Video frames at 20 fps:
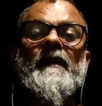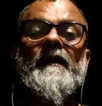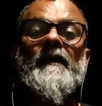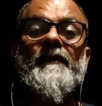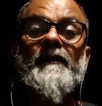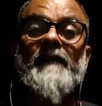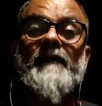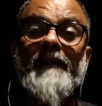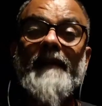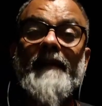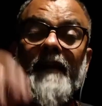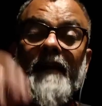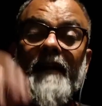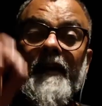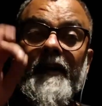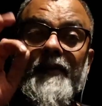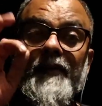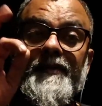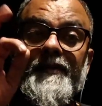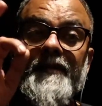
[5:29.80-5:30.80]
So that's a
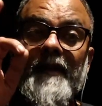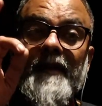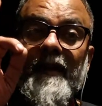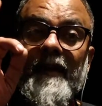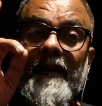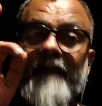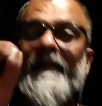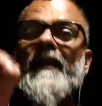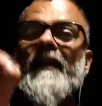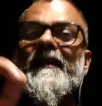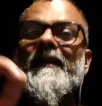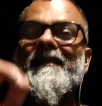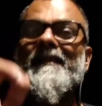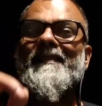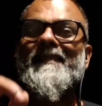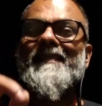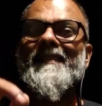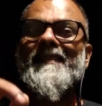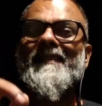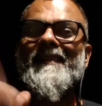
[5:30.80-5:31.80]
crucial
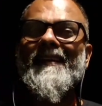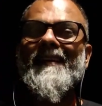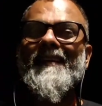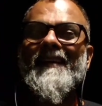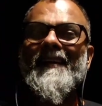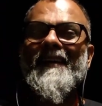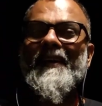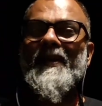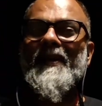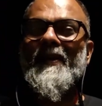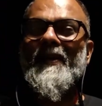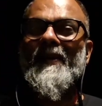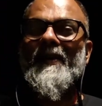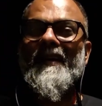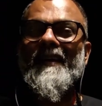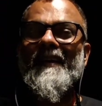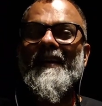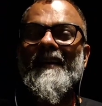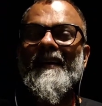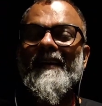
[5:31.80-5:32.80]
evidence.
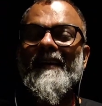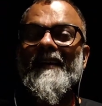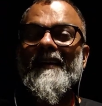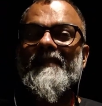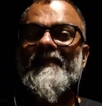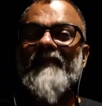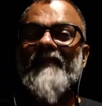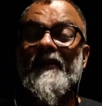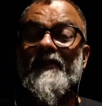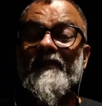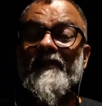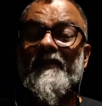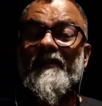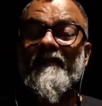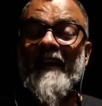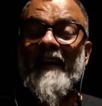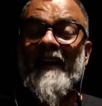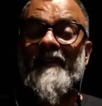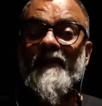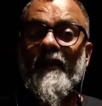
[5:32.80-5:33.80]
It's we are
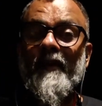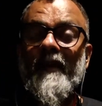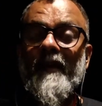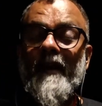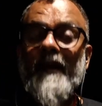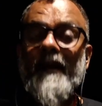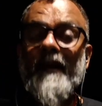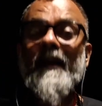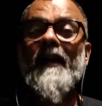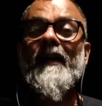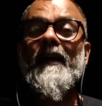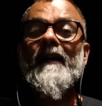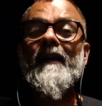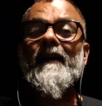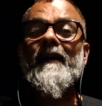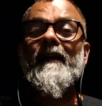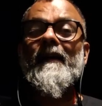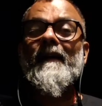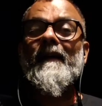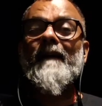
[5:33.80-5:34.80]
so lucky.
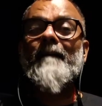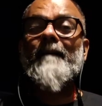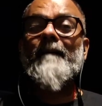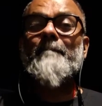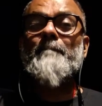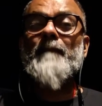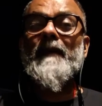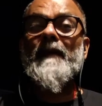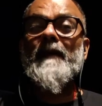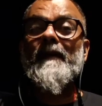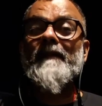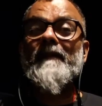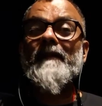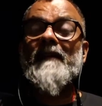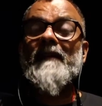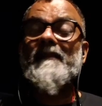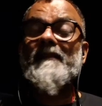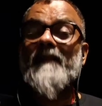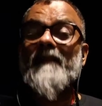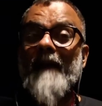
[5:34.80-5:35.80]

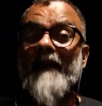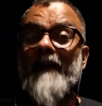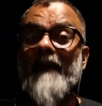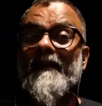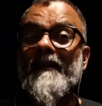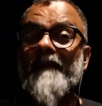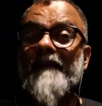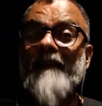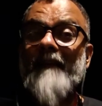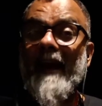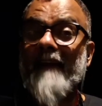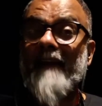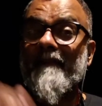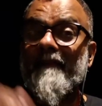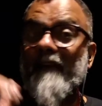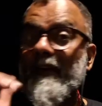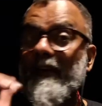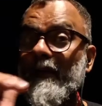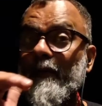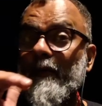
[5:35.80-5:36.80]
Just imagine if that
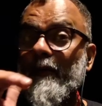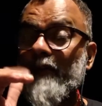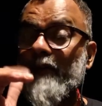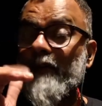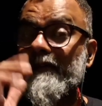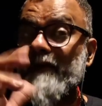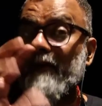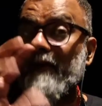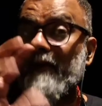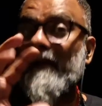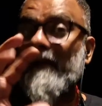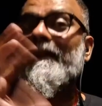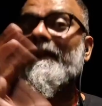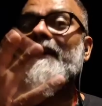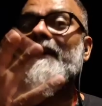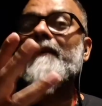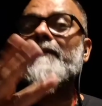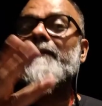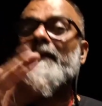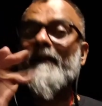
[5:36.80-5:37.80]
video was not
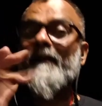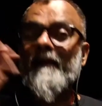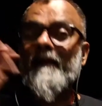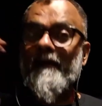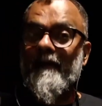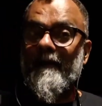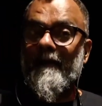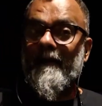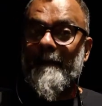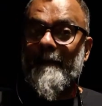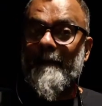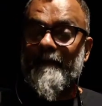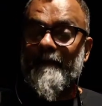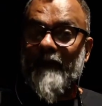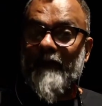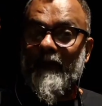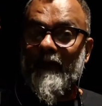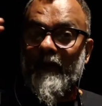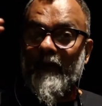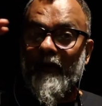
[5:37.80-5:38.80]
available
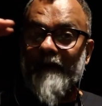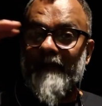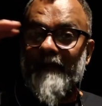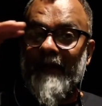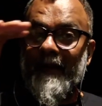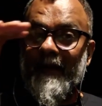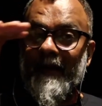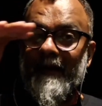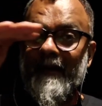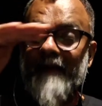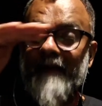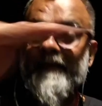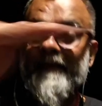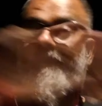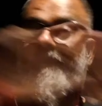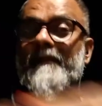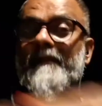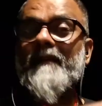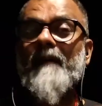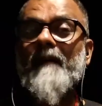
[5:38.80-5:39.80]
of the aircraft just
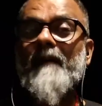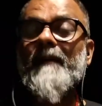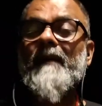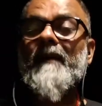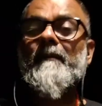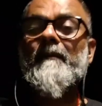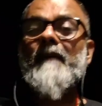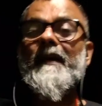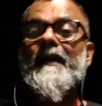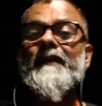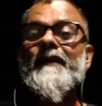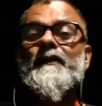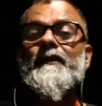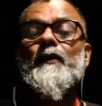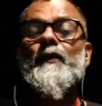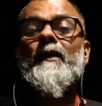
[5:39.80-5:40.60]
coming by its own,